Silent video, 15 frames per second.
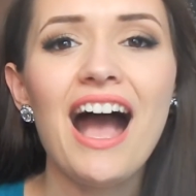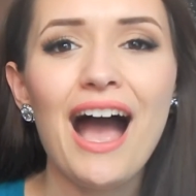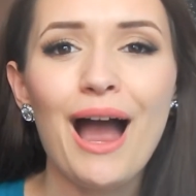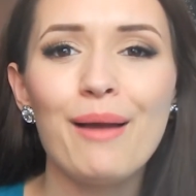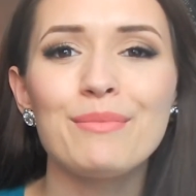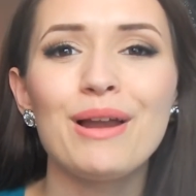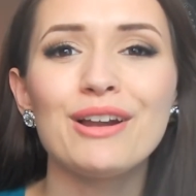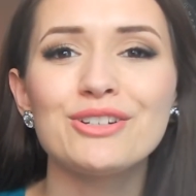
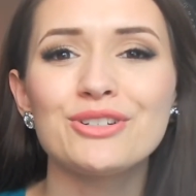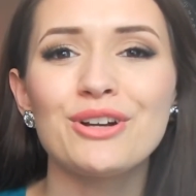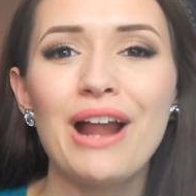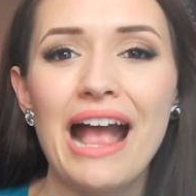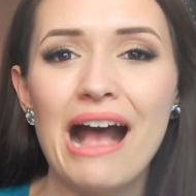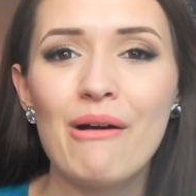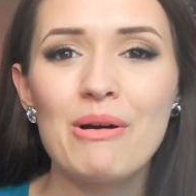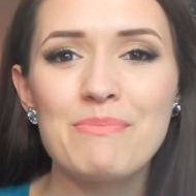I'm not sure
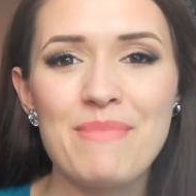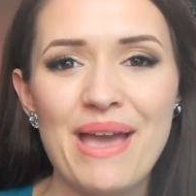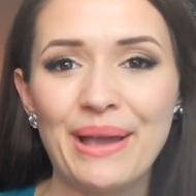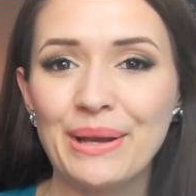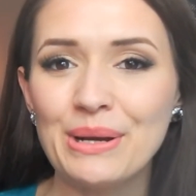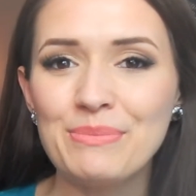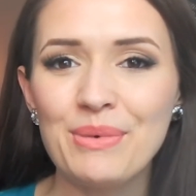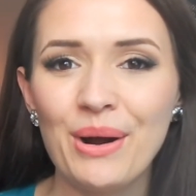how a
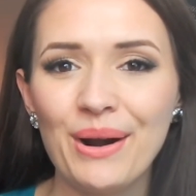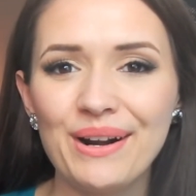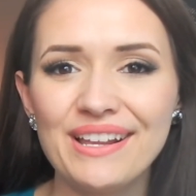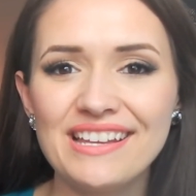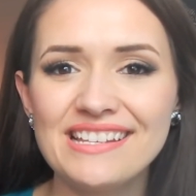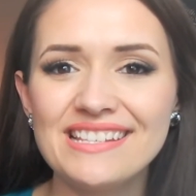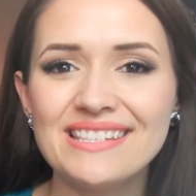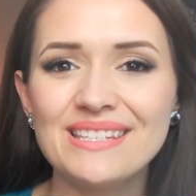makeup
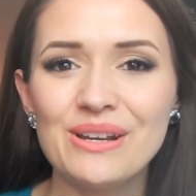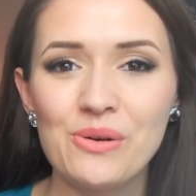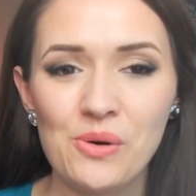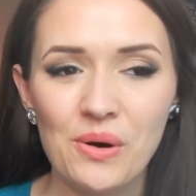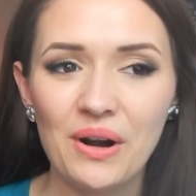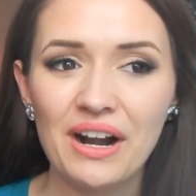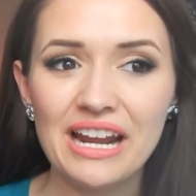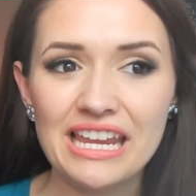artist
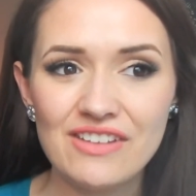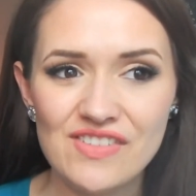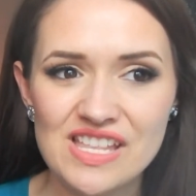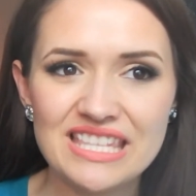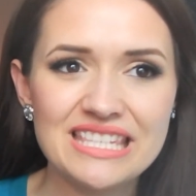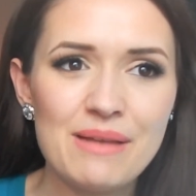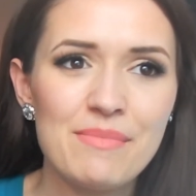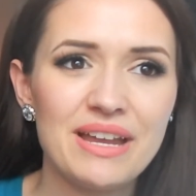or
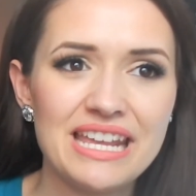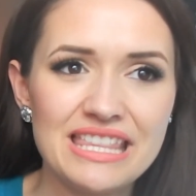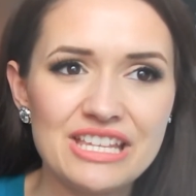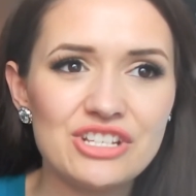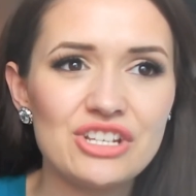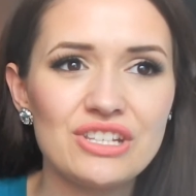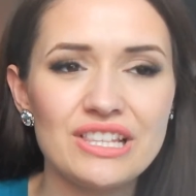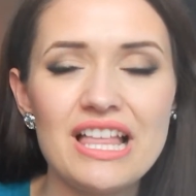even somebody
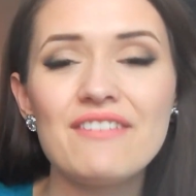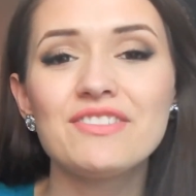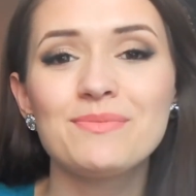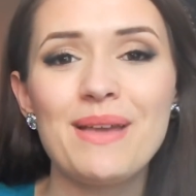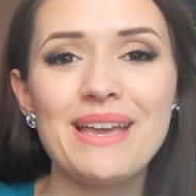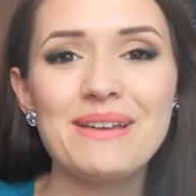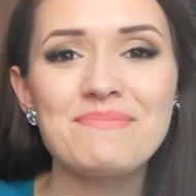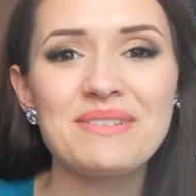that just loves
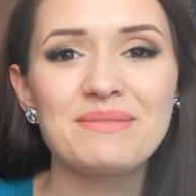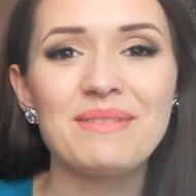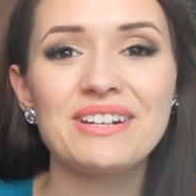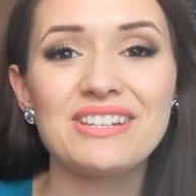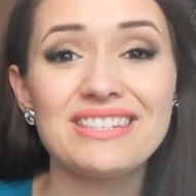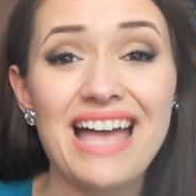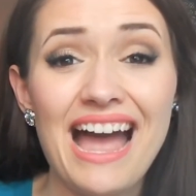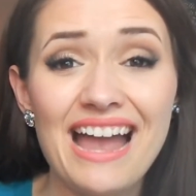makeup as
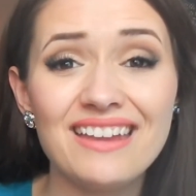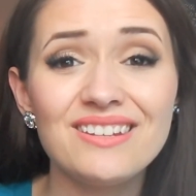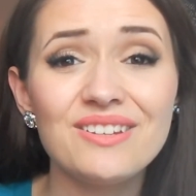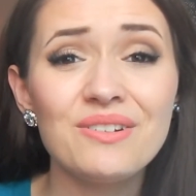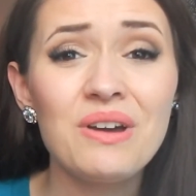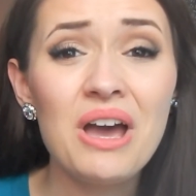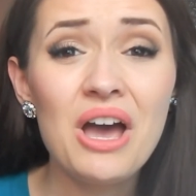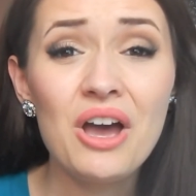much as I
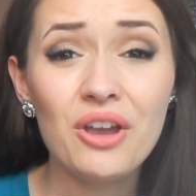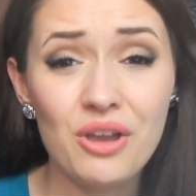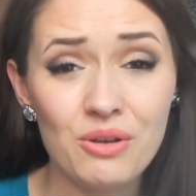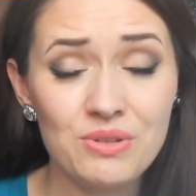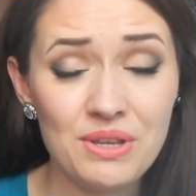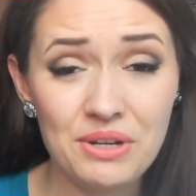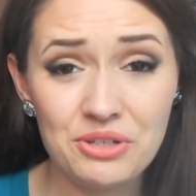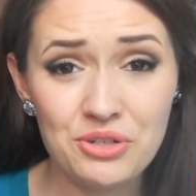do
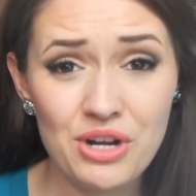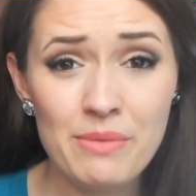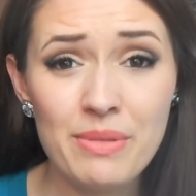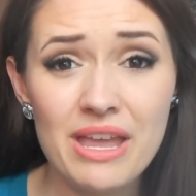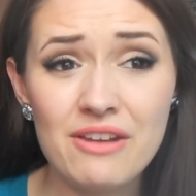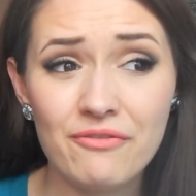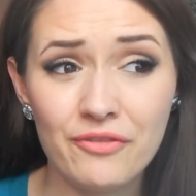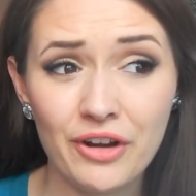goes on a
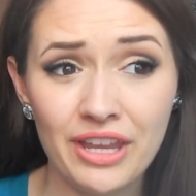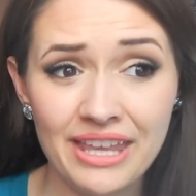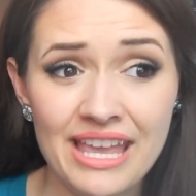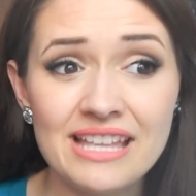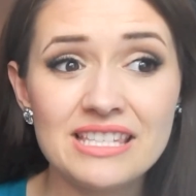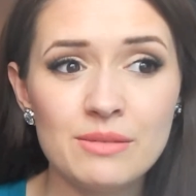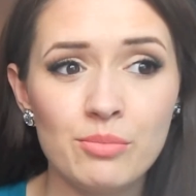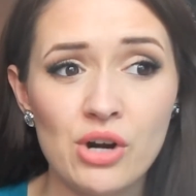trip and
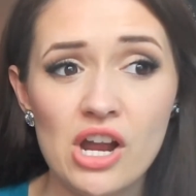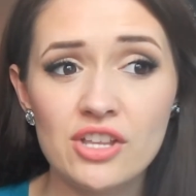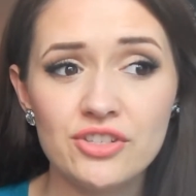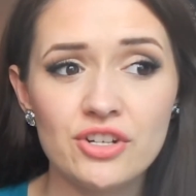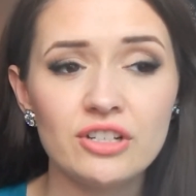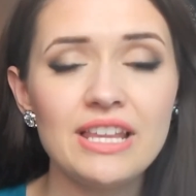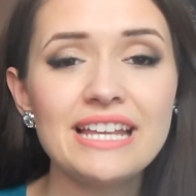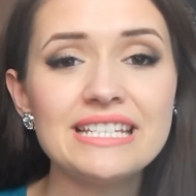forgets
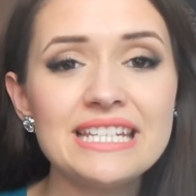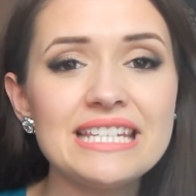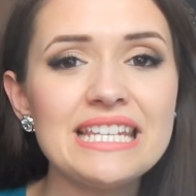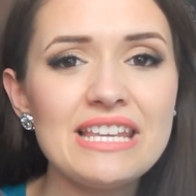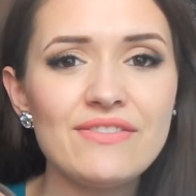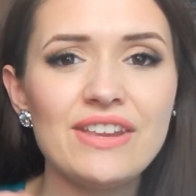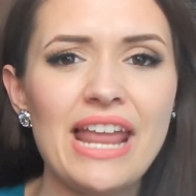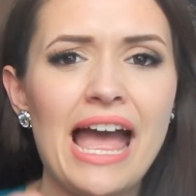bronzer. Like, didn't
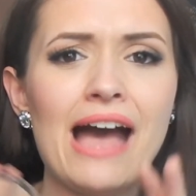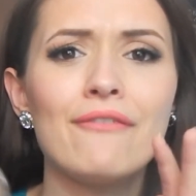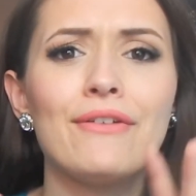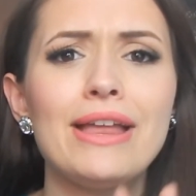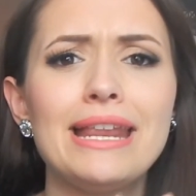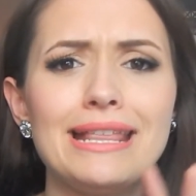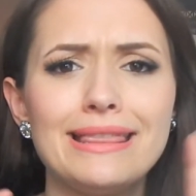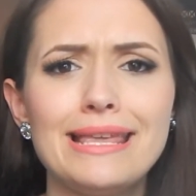even have
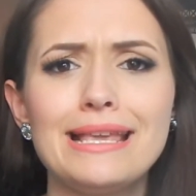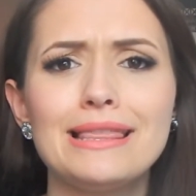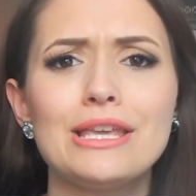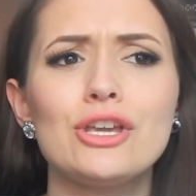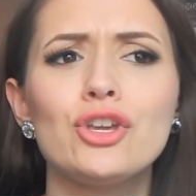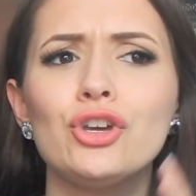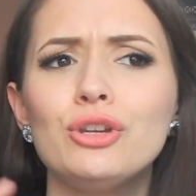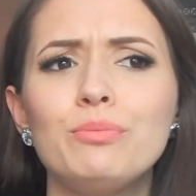anything
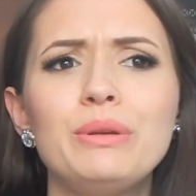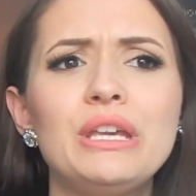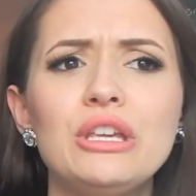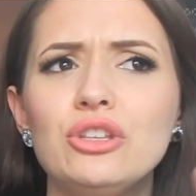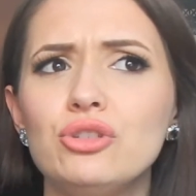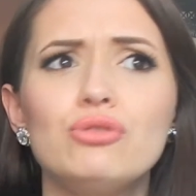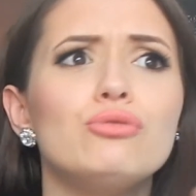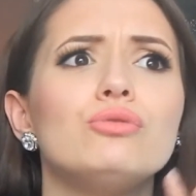that could be
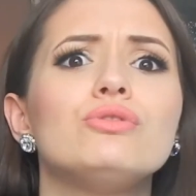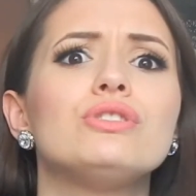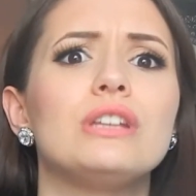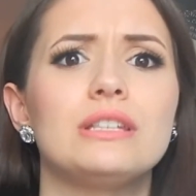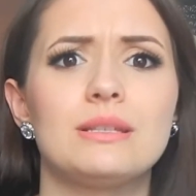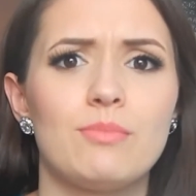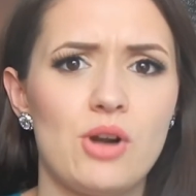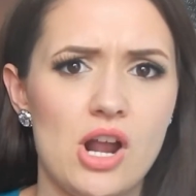used
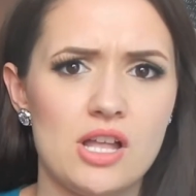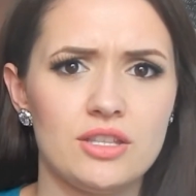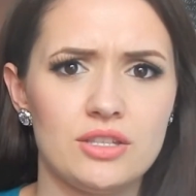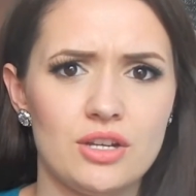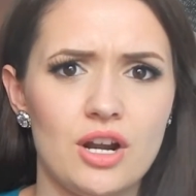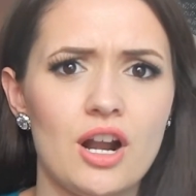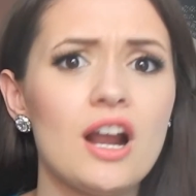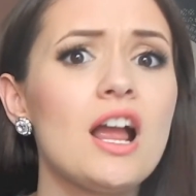as
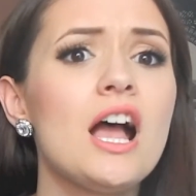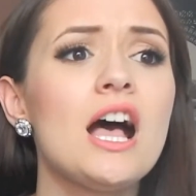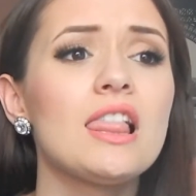bronzer.